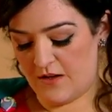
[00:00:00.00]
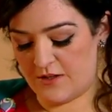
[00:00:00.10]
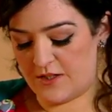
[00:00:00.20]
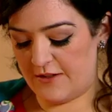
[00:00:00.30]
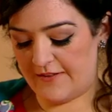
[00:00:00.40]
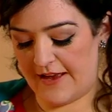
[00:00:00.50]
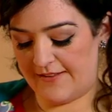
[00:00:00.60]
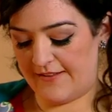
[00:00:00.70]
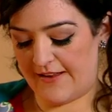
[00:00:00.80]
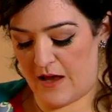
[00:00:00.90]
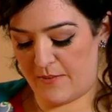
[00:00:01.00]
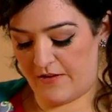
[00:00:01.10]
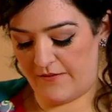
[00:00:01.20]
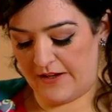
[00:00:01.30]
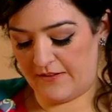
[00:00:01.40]
she just has this habit
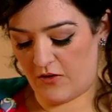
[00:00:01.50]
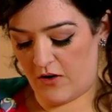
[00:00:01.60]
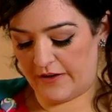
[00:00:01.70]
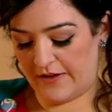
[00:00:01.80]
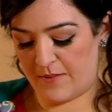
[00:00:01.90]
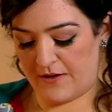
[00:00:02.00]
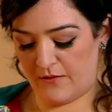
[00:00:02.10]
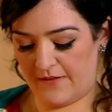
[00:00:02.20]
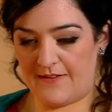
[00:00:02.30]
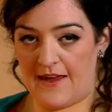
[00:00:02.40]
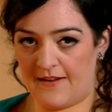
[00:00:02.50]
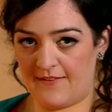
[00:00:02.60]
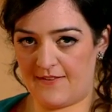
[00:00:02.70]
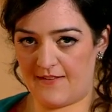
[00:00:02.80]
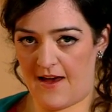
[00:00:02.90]
of like talking about
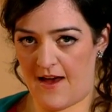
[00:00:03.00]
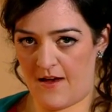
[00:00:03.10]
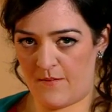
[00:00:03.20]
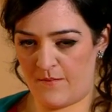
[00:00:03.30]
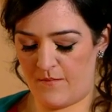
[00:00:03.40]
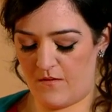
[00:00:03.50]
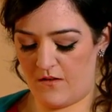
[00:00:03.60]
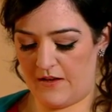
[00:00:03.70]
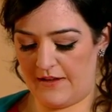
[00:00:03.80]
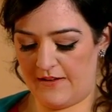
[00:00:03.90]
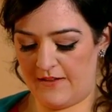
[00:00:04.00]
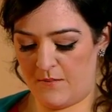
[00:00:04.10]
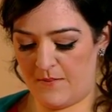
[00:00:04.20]
sex like in the